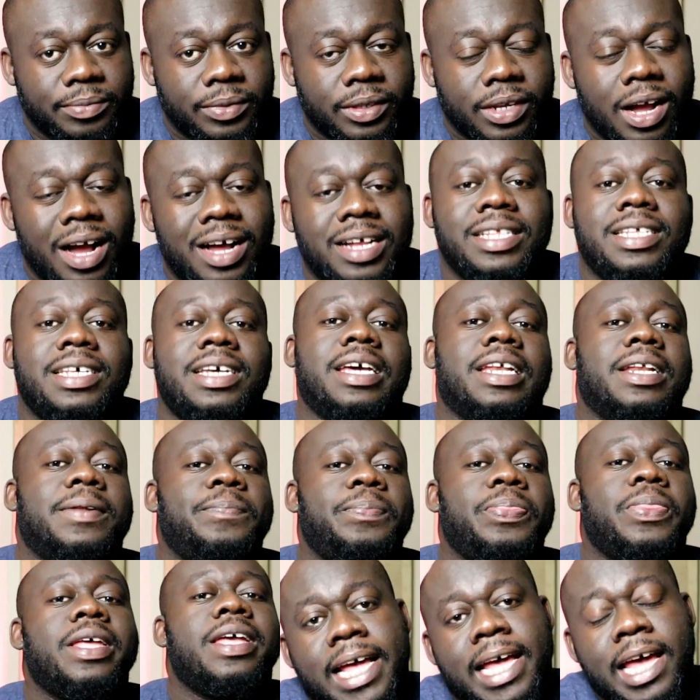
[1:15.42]
content.
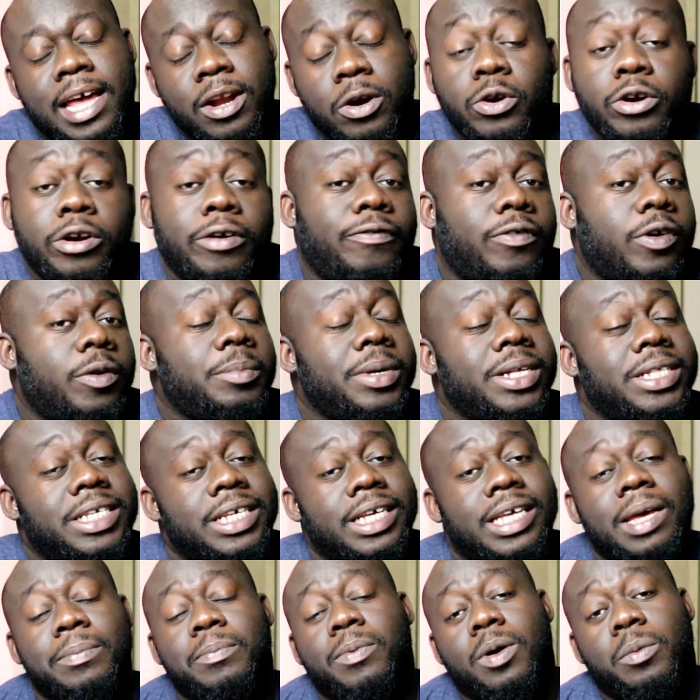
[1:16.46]
In order for me to
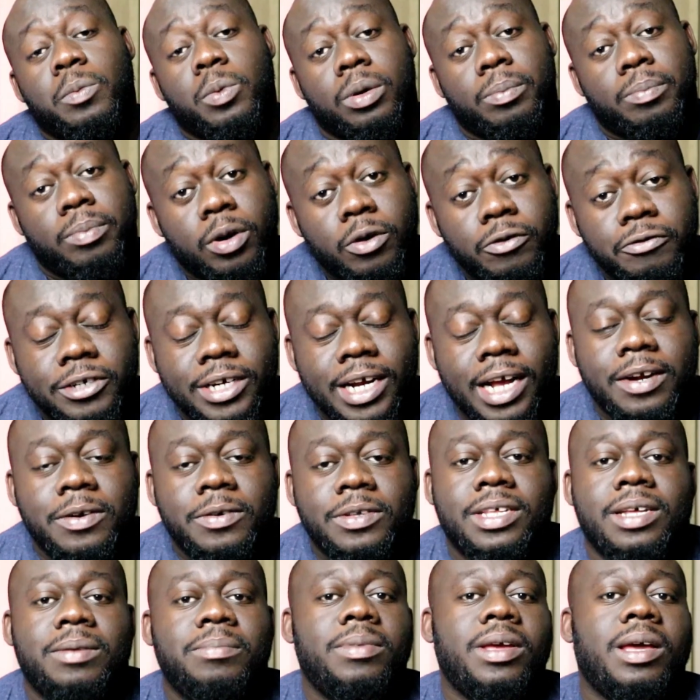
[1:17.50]
keep up with both
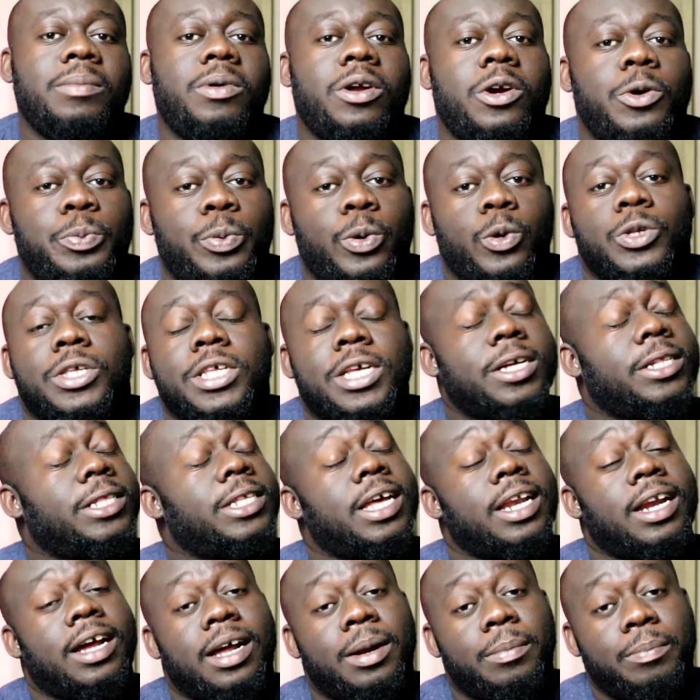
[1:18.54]
channels and be able to post
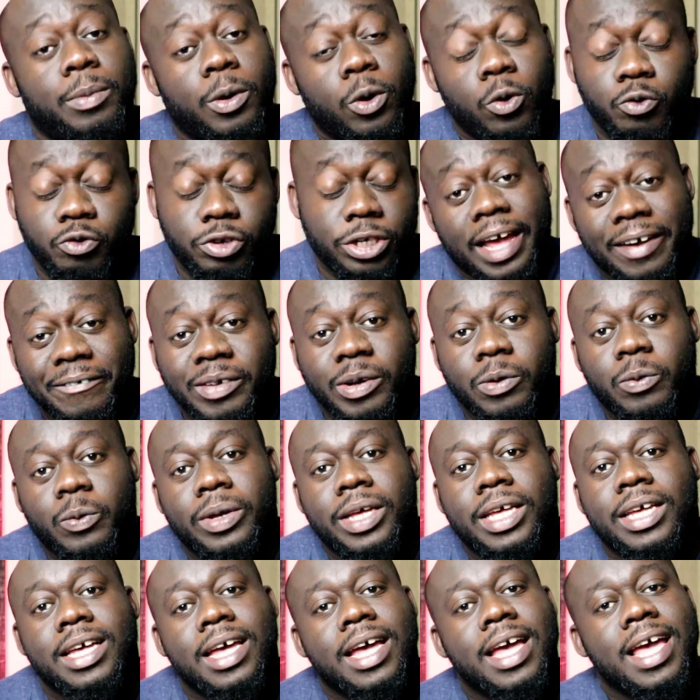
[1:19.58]
content on both every
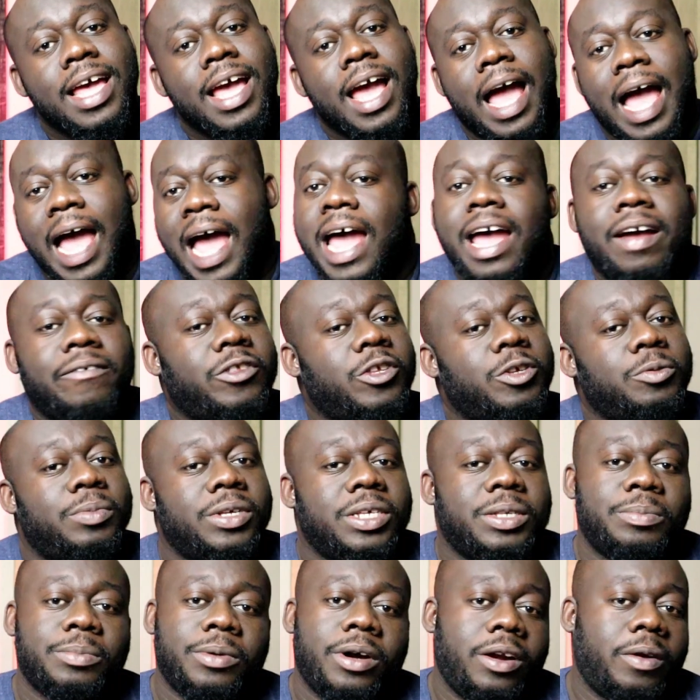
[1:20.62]
week, I have to be
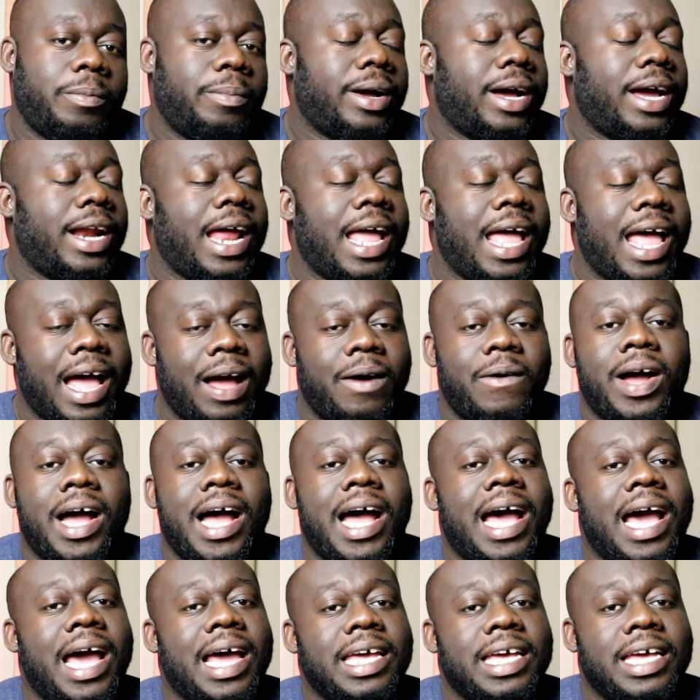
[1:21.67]
smart about how
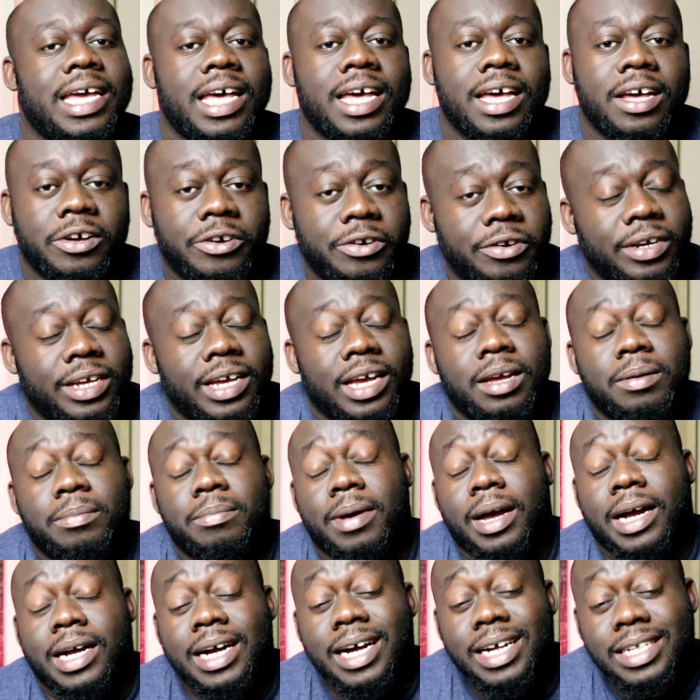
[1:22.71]
I create
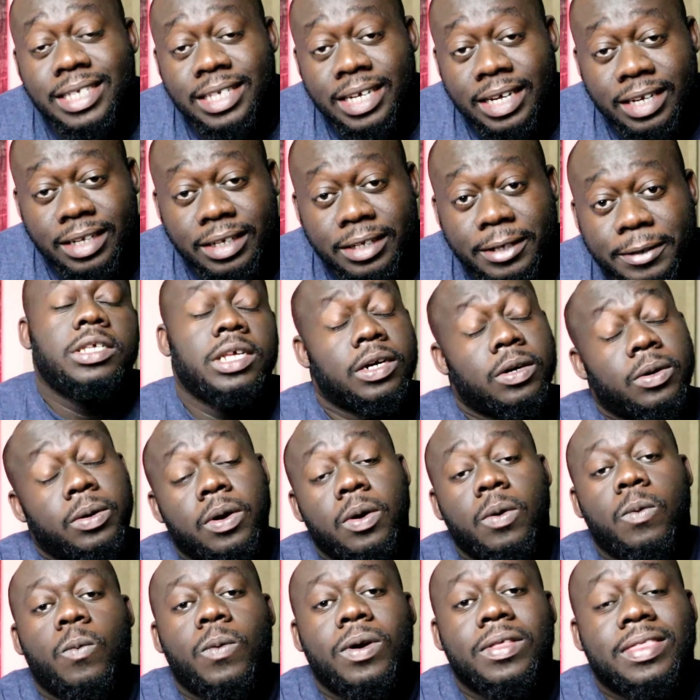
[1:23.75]
my content.
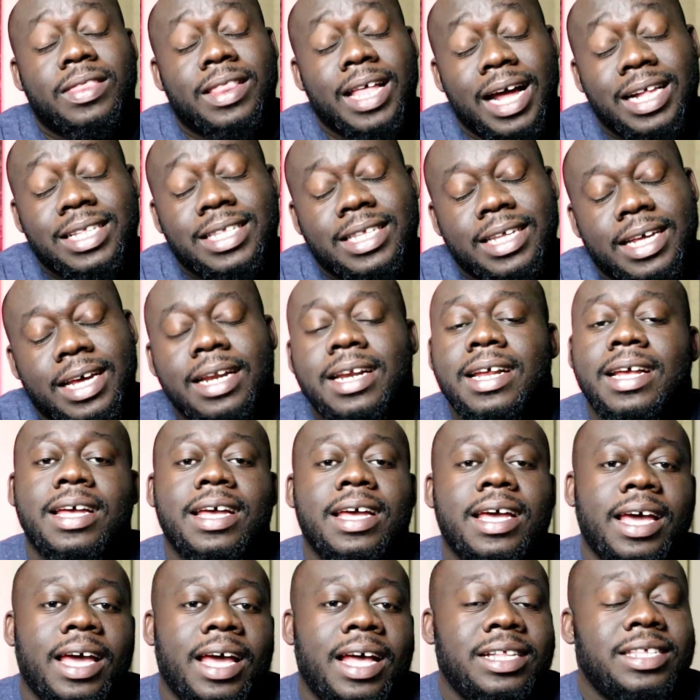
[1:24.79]
So with that said,
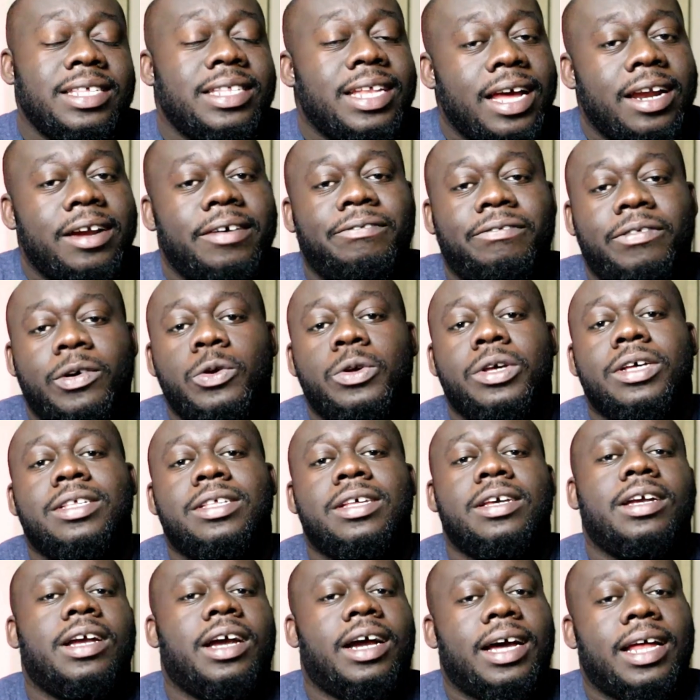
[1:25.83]
instead of
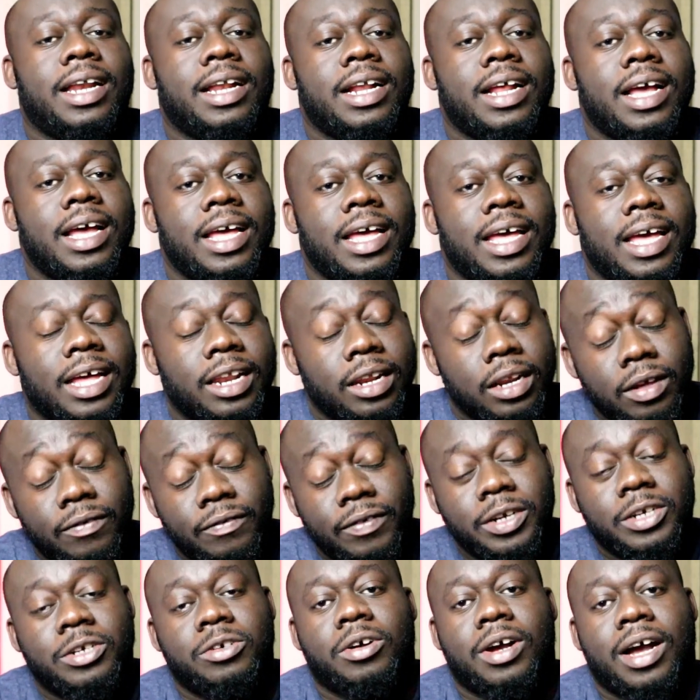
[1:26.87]
focusing on
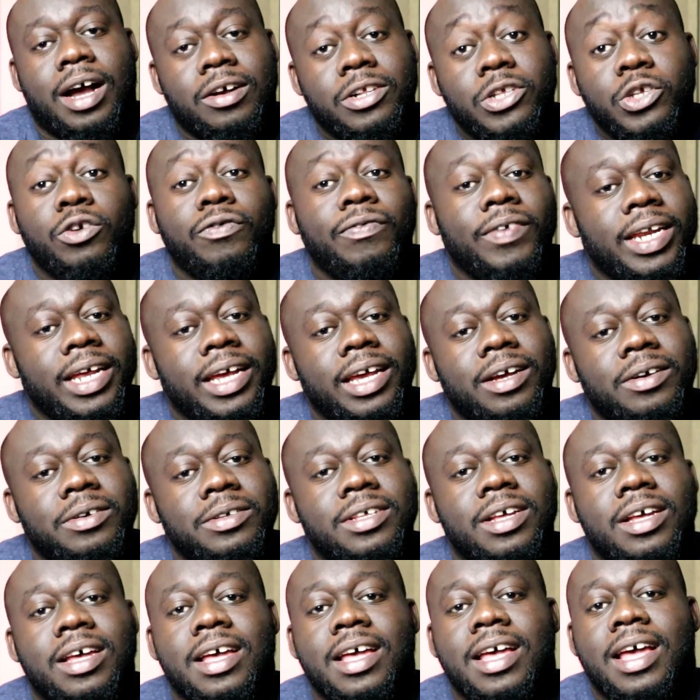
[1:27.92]
individual how-to videos,